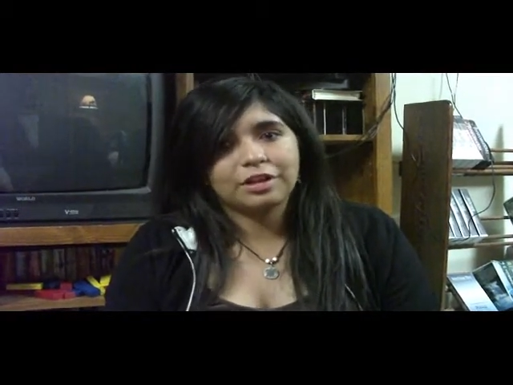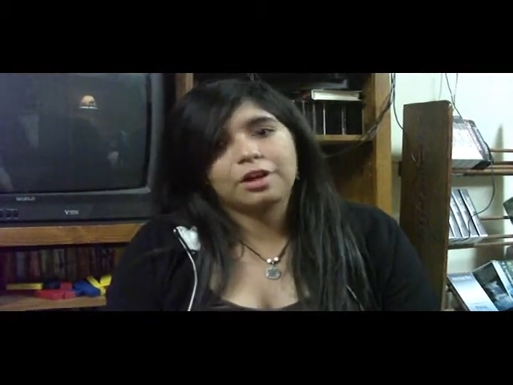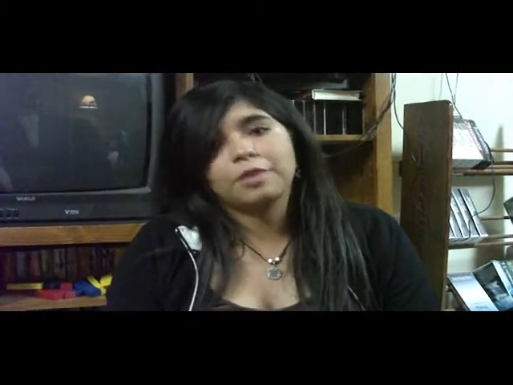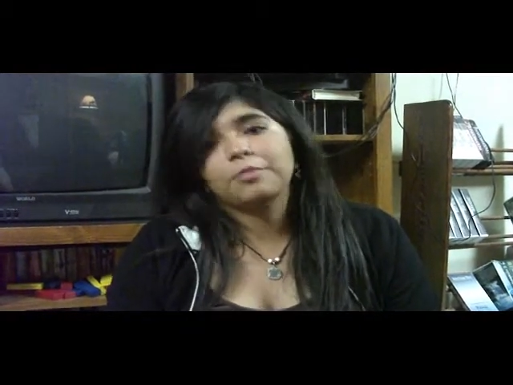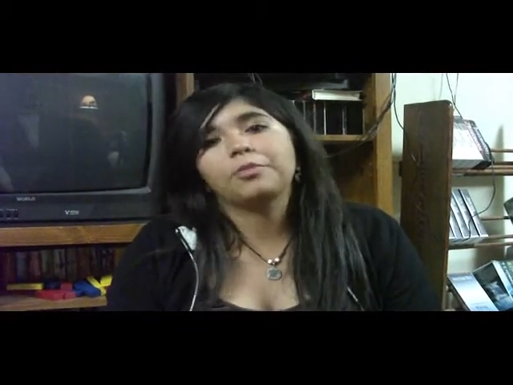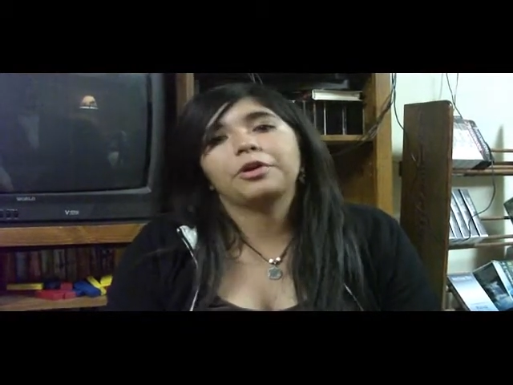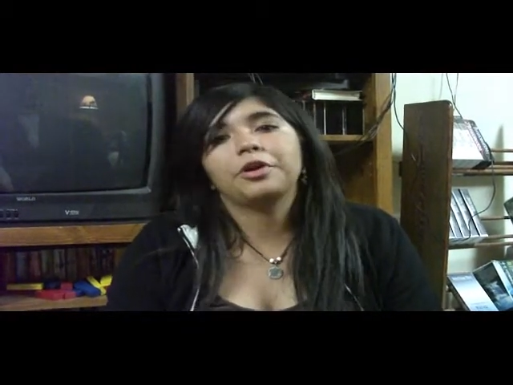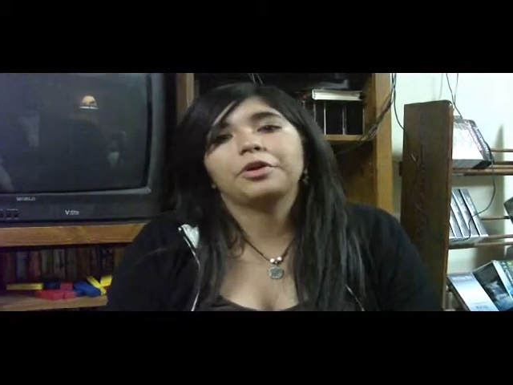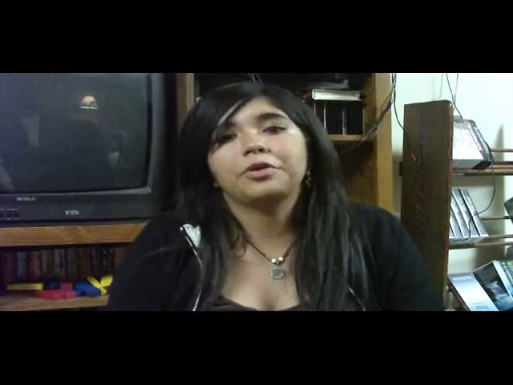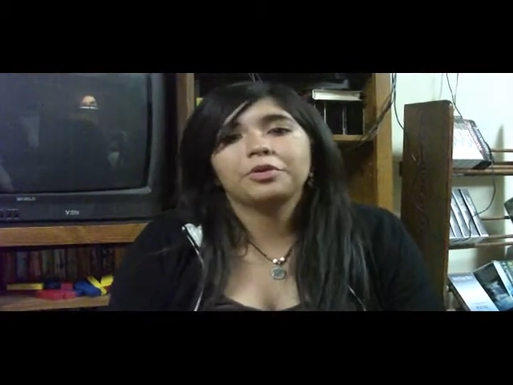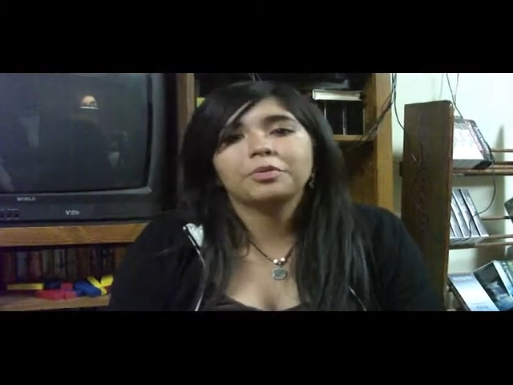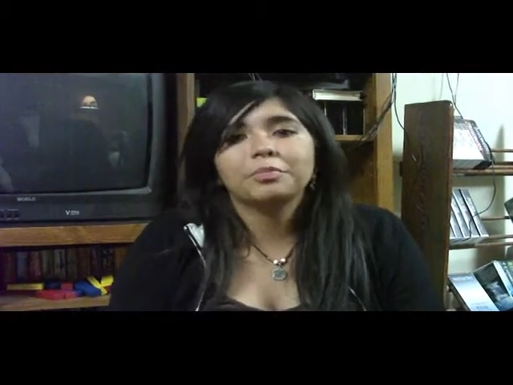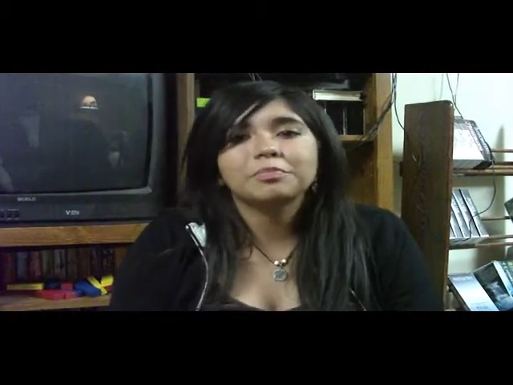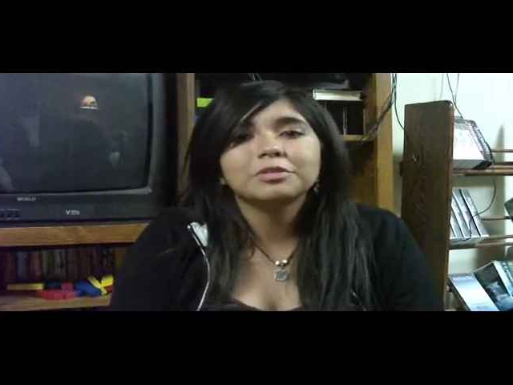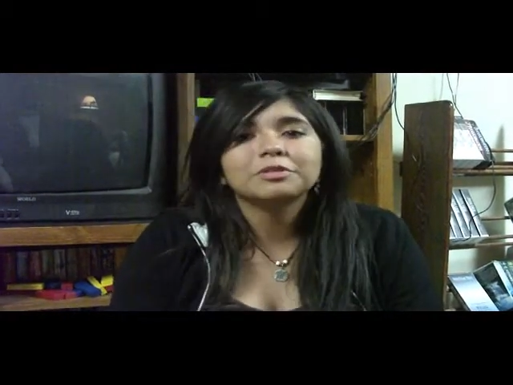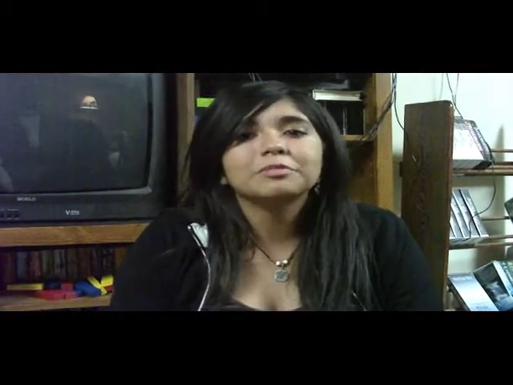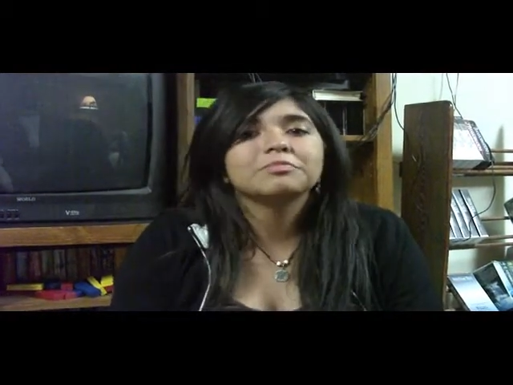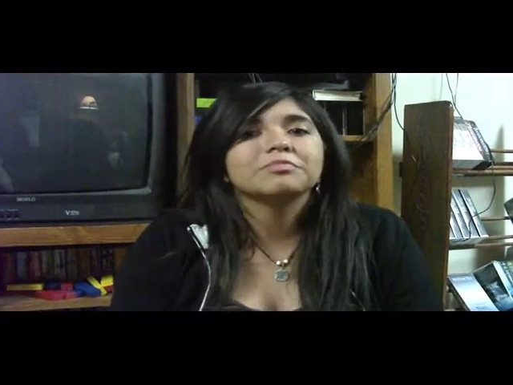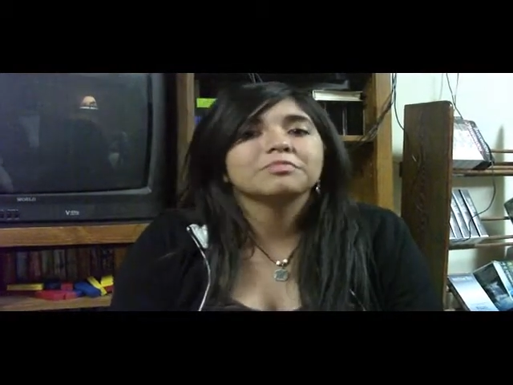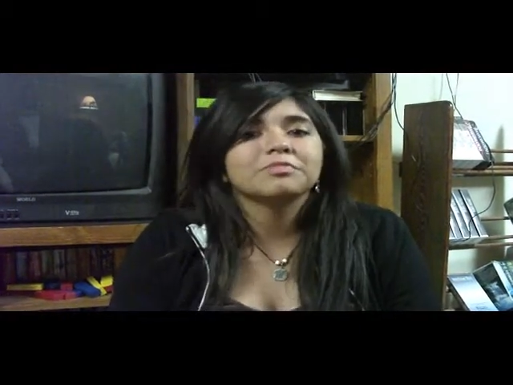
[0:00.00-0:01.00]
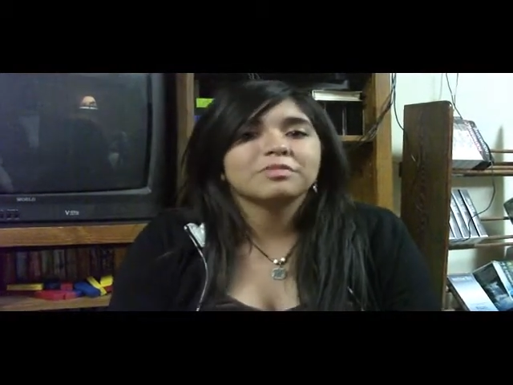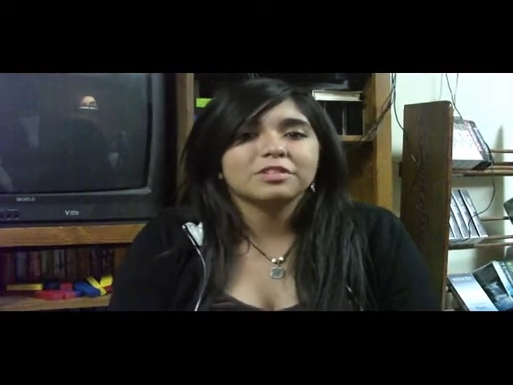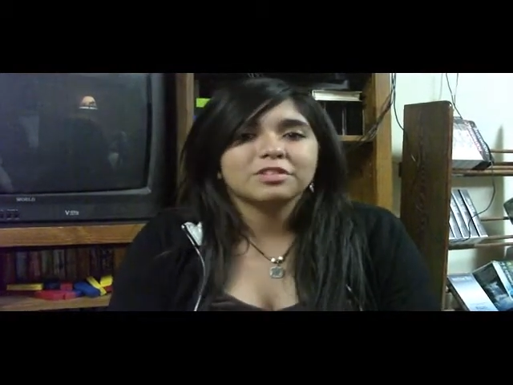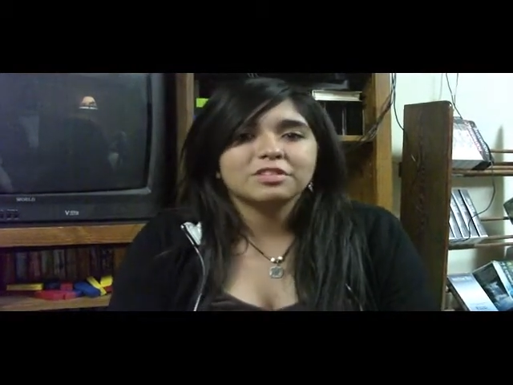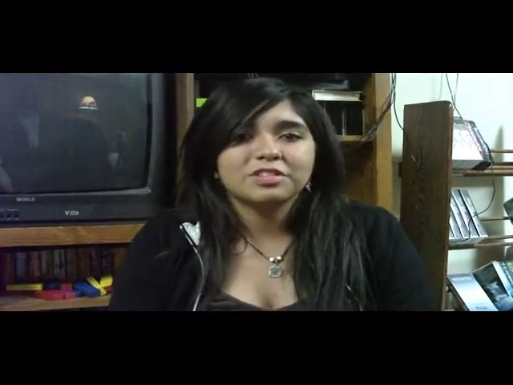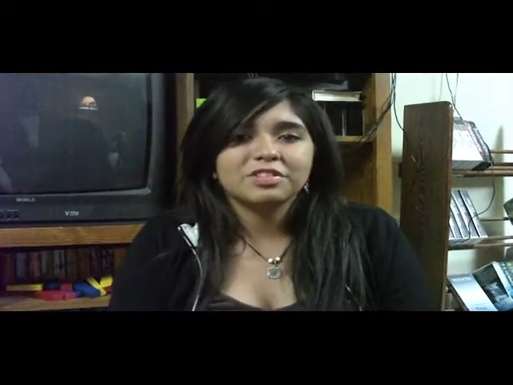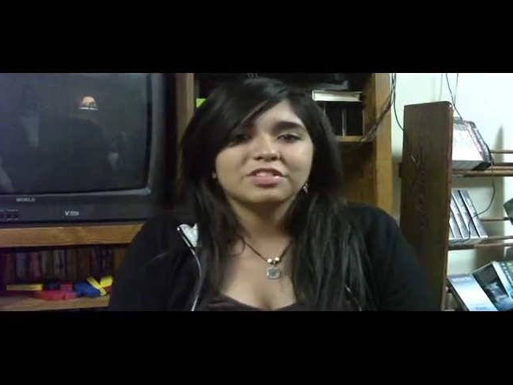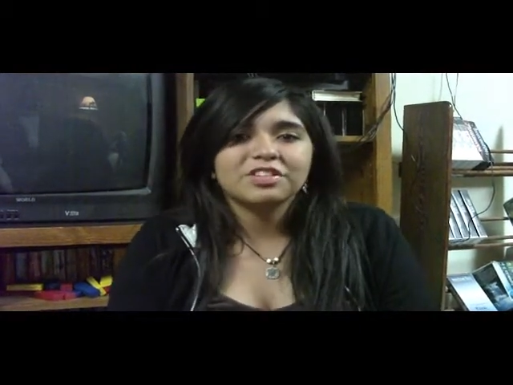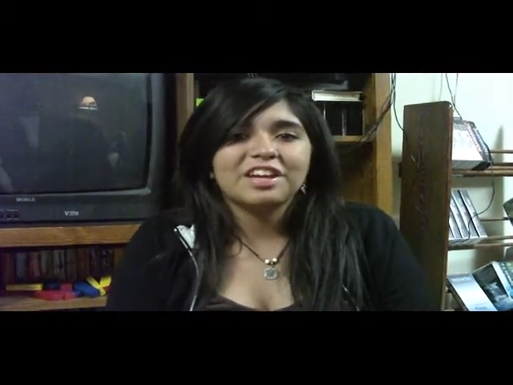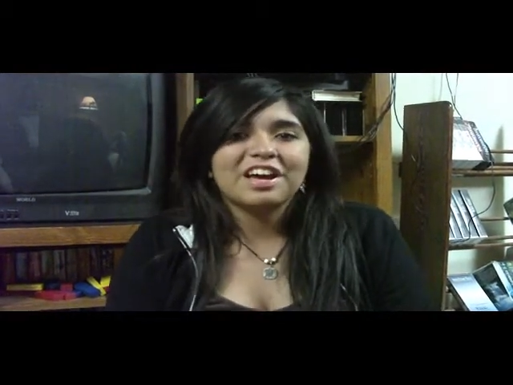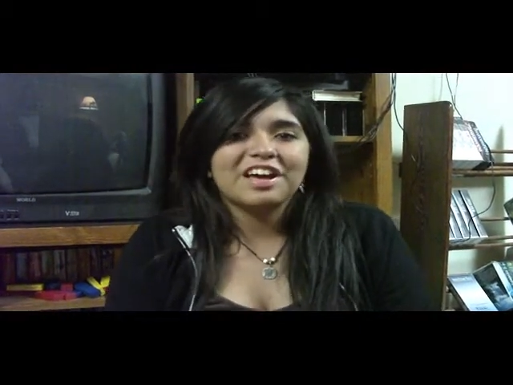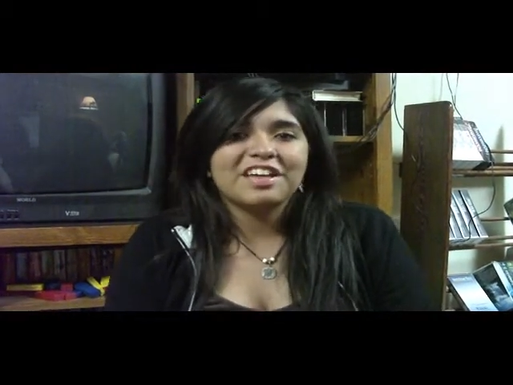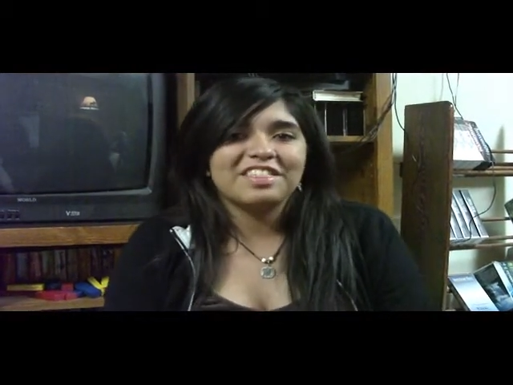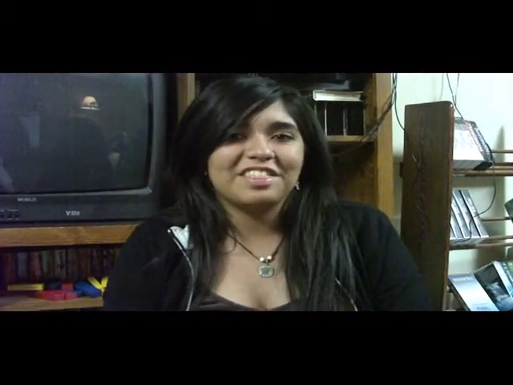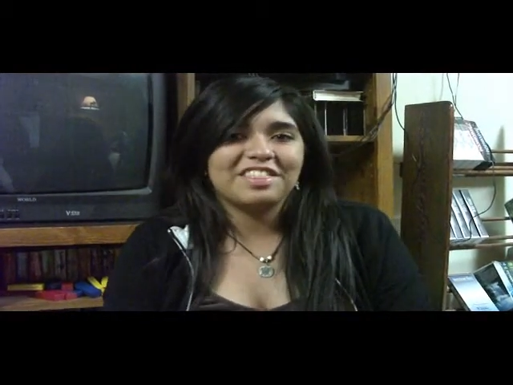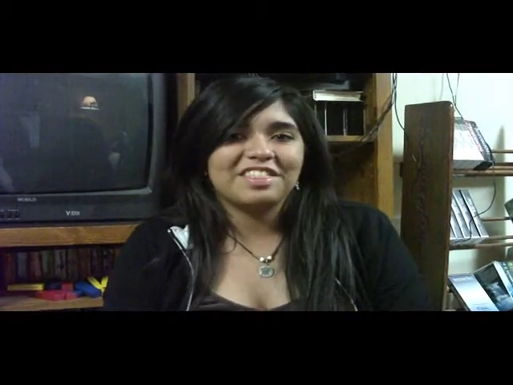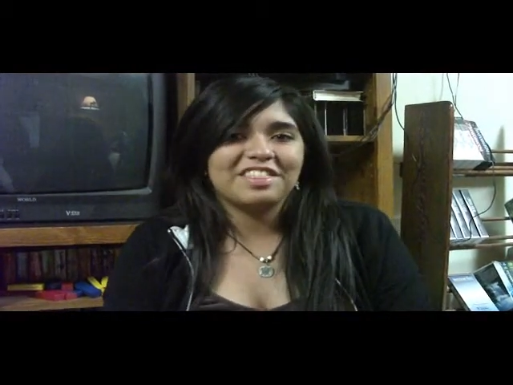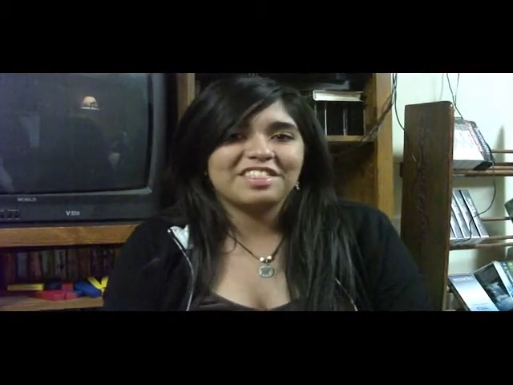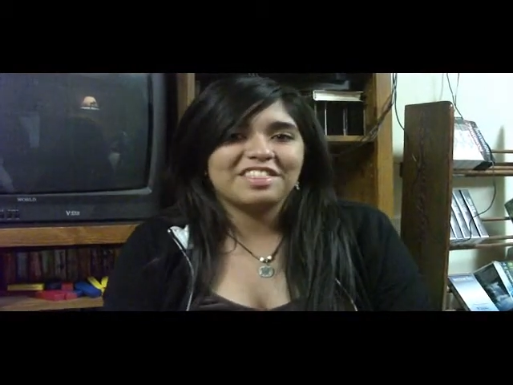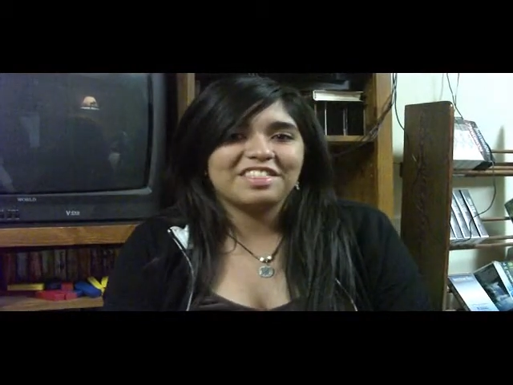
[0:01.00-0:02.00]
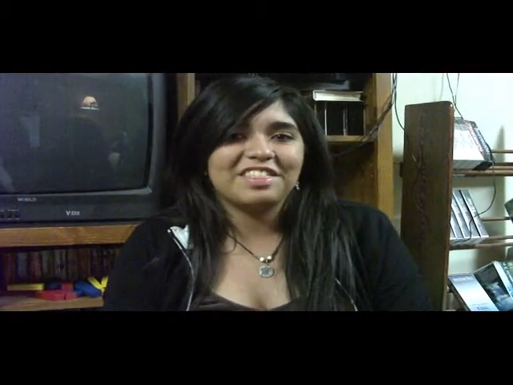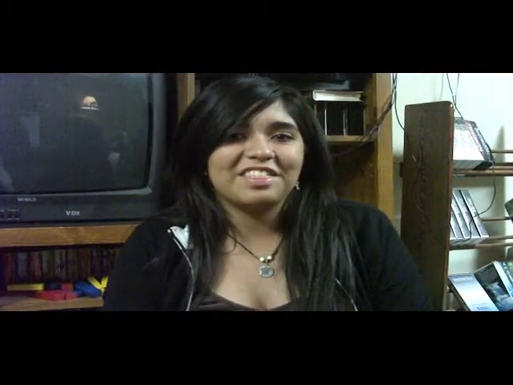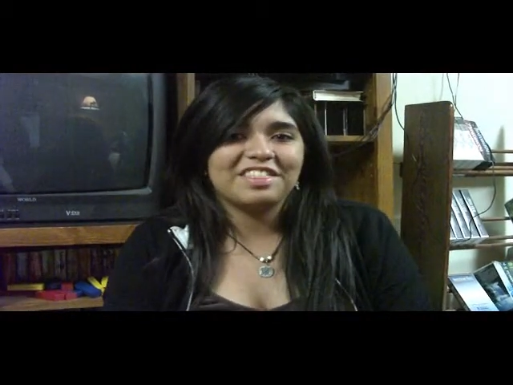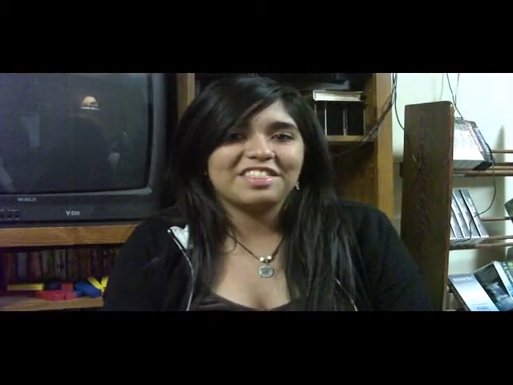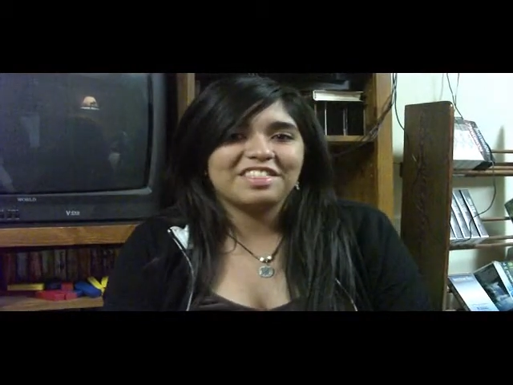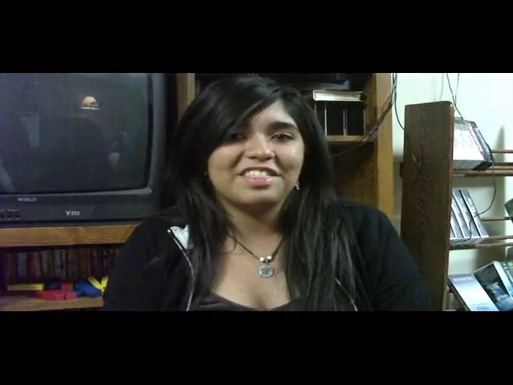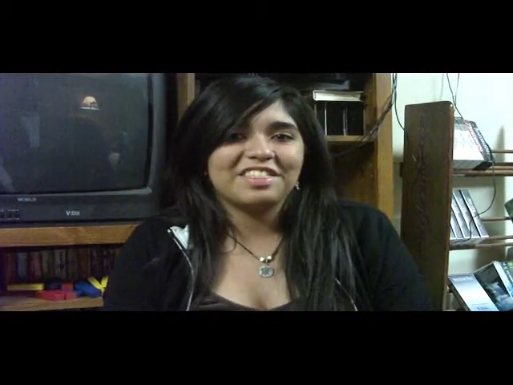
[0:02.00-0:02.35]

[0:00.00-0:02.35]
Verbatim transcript: in our prayer group. So yeah, thanks.